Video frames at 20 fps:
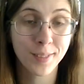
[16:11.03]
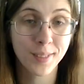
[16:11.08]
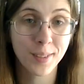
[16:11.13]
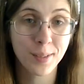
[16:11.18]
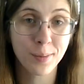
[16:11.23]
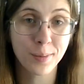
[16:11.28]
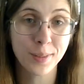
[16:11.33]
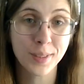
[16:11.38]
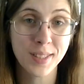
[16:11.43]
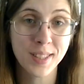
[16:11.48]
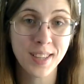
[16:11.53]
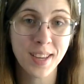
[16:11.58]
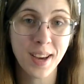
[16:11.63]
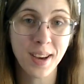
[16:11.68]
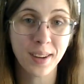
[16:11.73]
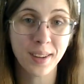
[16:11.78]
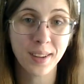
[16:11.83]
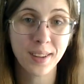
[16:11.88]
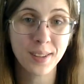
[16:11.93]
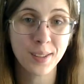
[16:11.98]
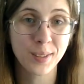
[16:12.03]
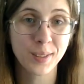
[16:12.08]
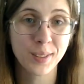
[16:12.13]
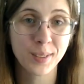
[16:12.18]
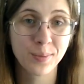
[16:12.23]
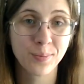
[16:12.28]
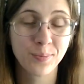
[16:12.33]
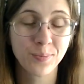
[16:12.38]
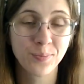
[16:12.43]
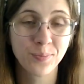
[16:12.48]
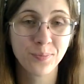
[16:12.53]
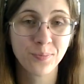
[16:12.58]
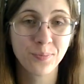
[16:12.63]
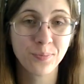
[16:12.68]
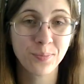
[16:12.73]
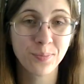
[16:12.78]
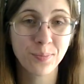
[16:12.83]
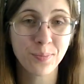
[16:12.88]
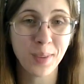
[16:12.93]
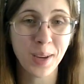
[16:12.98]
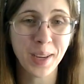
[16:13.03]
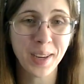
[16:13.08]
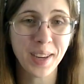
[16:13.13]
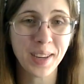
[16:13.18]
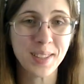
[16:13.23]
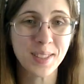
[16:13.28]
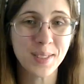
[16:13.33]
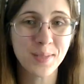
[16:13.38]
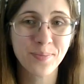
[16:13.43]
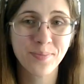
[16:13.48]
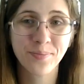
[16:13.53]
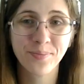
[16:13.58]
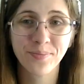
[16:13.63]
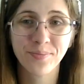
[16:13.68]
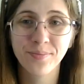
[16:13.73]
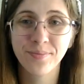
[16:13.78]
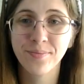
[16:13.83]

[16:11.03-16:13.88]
and we'll see how it goes. Bye, guys.